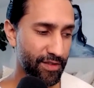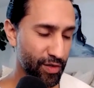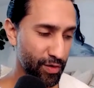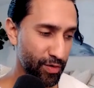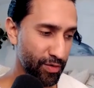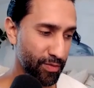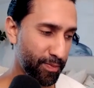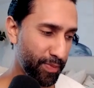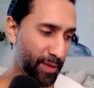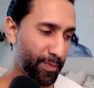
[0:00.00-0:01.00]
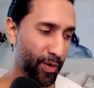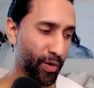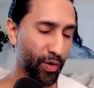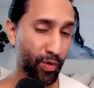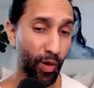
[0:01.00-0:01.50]
to
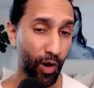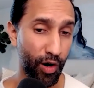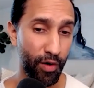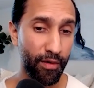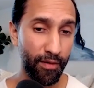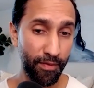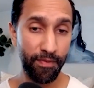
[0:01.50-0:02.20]
people who are